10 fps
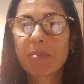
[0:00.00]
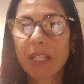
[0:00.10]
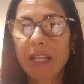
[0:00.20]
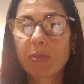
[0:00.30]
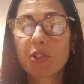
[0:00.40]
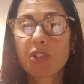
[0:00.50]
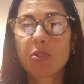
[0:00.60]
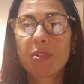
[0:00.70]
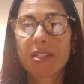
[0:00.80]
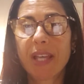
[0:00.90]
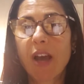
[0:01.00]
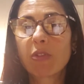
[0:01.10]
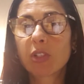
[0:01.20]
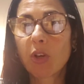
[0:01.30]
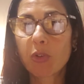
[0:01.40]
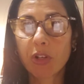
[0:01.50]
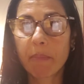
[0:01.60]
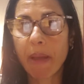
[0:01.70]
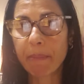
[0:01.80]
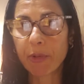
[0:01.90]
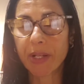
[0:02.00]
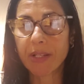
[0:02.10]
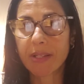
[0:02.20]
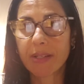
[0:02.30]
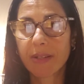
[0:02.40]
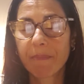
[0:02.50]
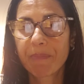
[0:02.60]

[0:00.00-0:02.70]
be able to download our memories